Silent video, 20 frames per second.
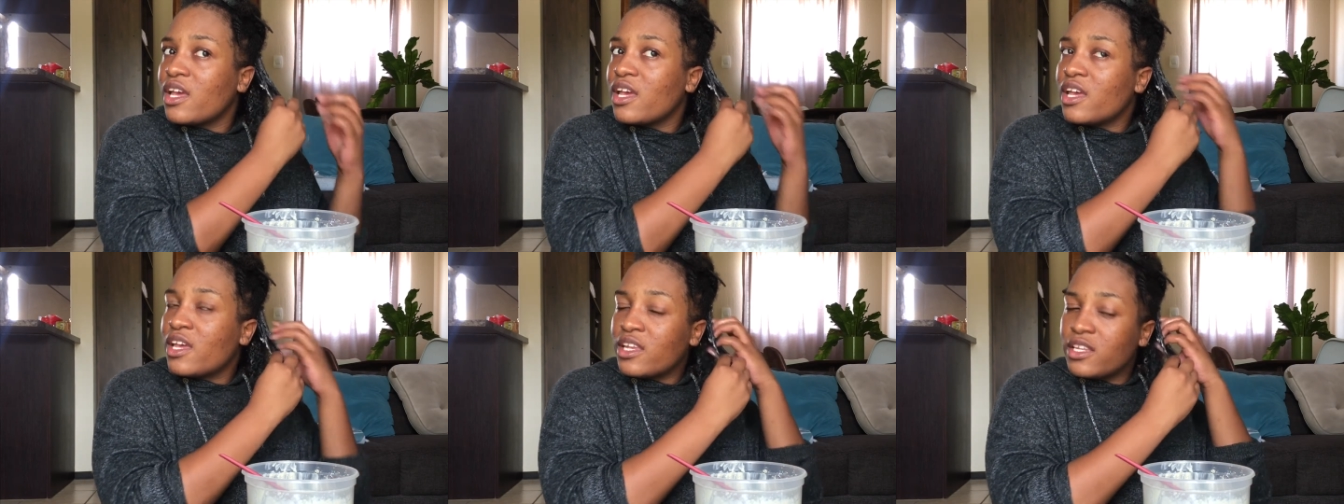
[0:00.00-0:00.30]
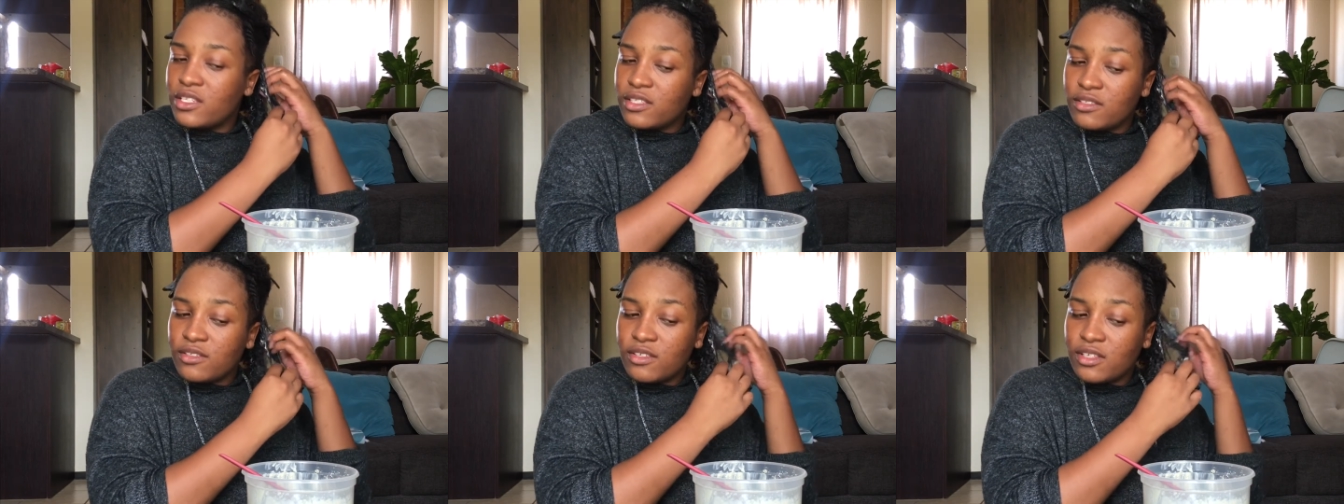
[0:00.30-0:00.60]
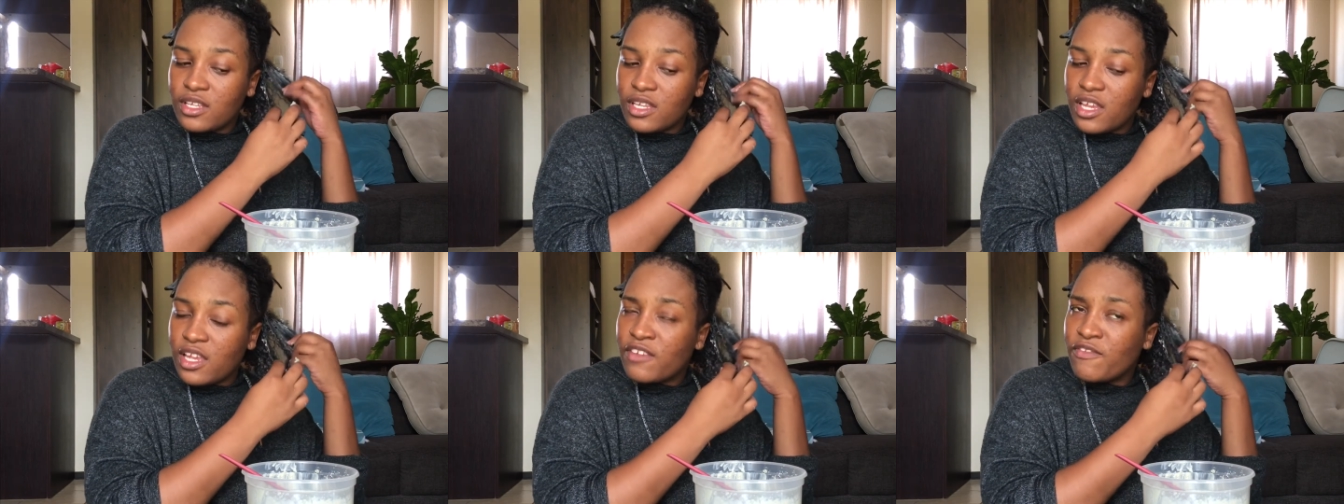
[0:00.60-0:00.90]
It
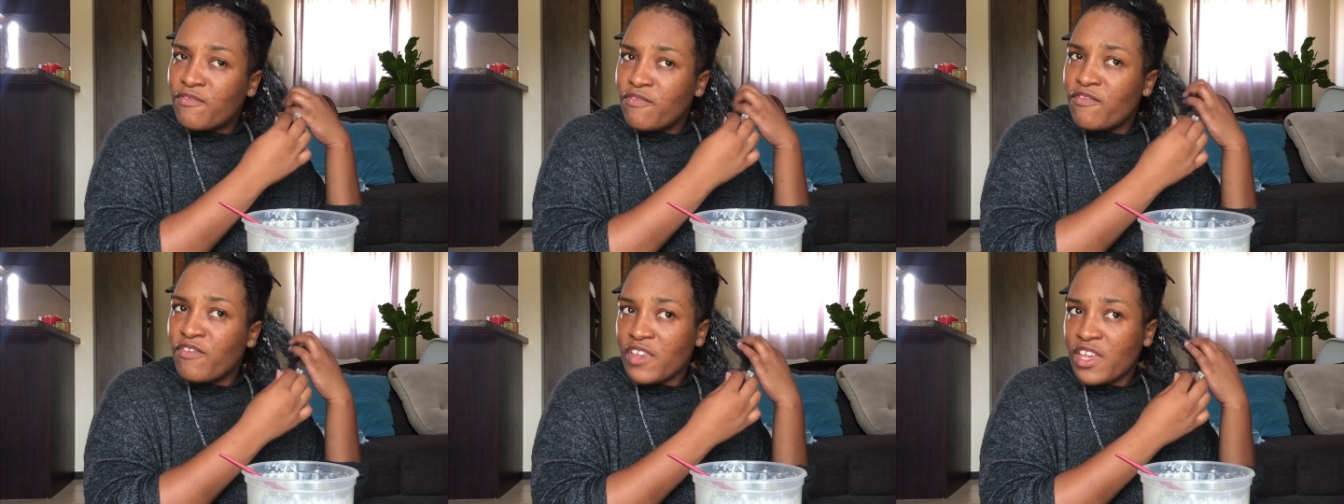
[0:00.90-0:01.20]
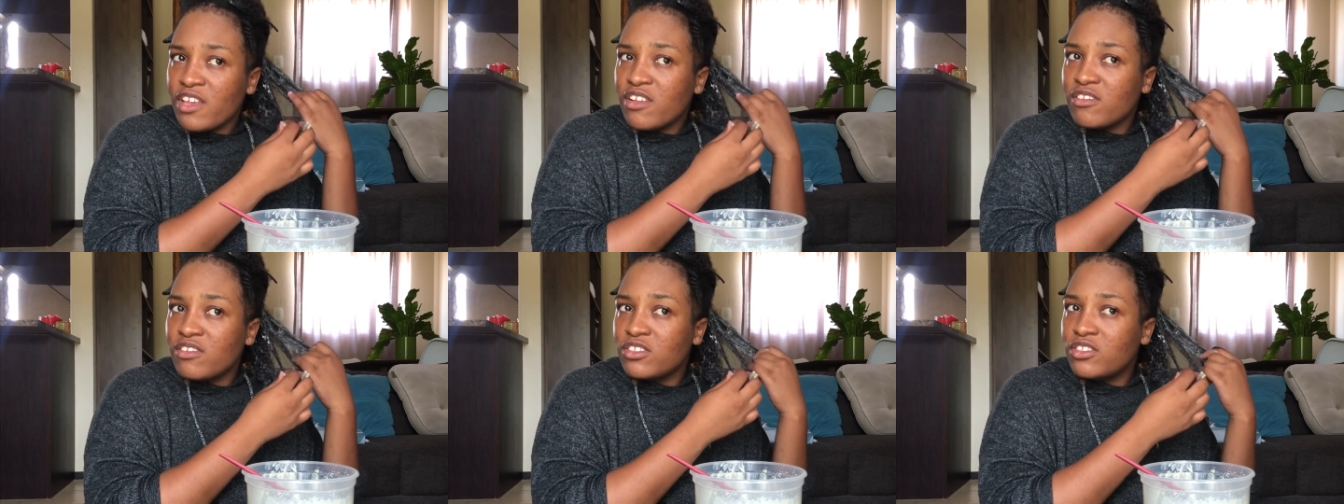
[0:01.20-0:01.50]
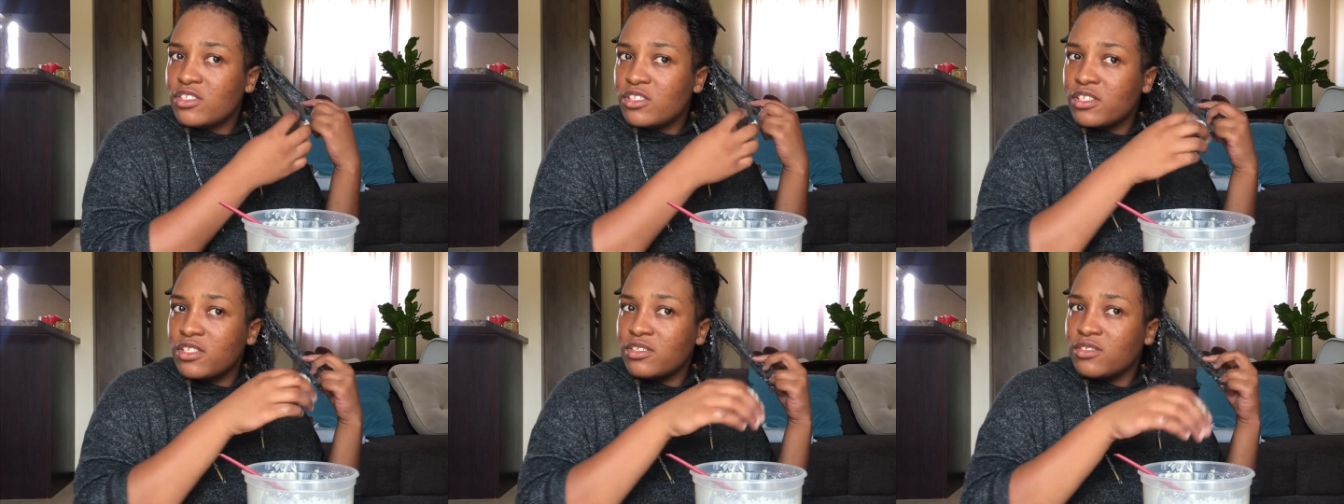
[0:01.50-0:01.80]
it
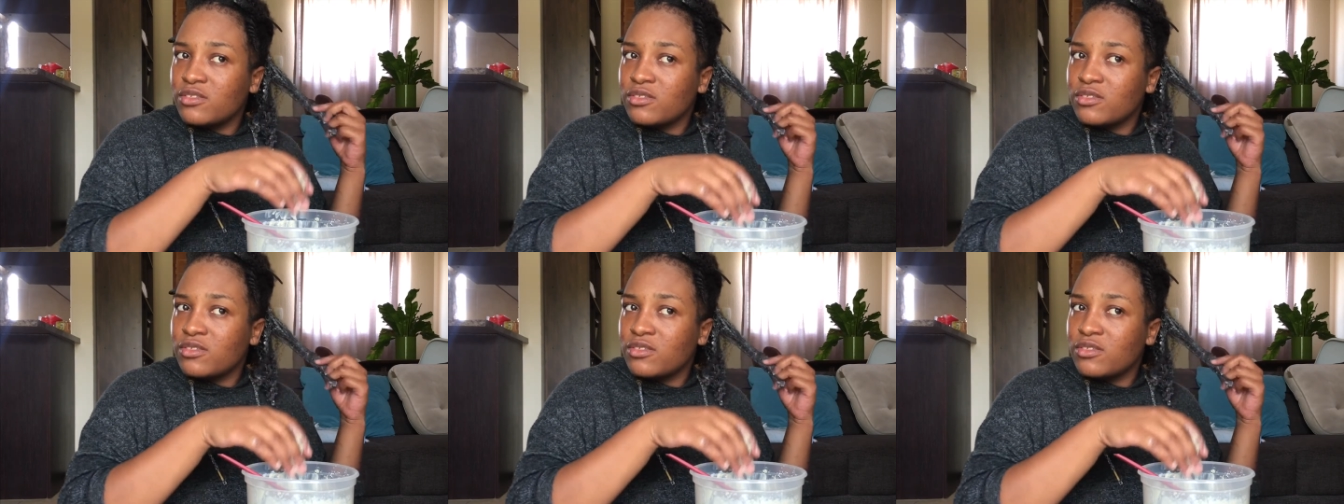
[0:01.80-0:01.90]
feels